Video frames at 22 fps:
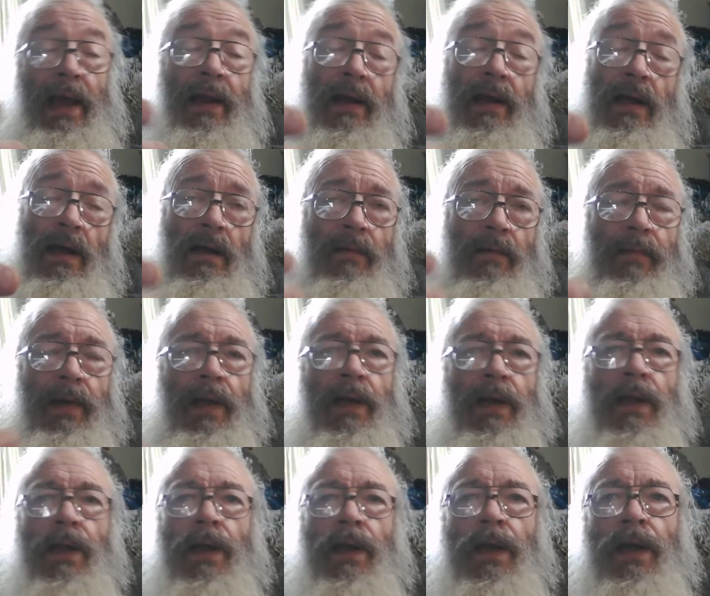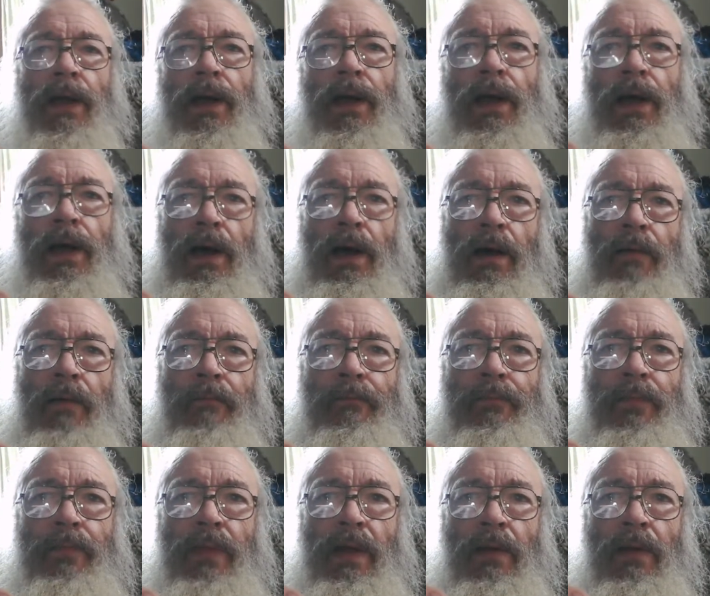a comment,
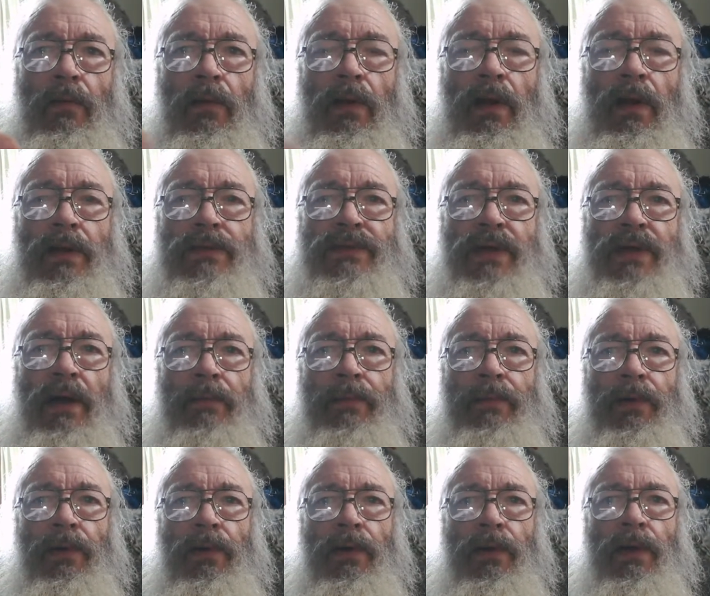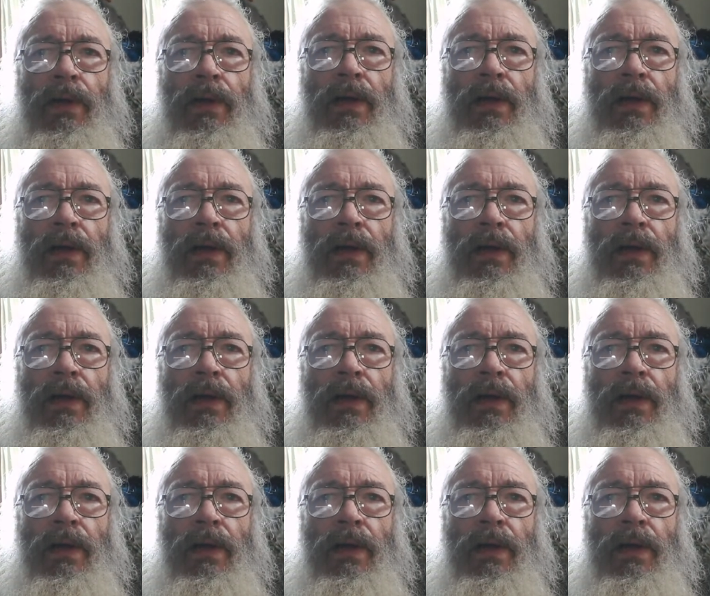it will unsub you.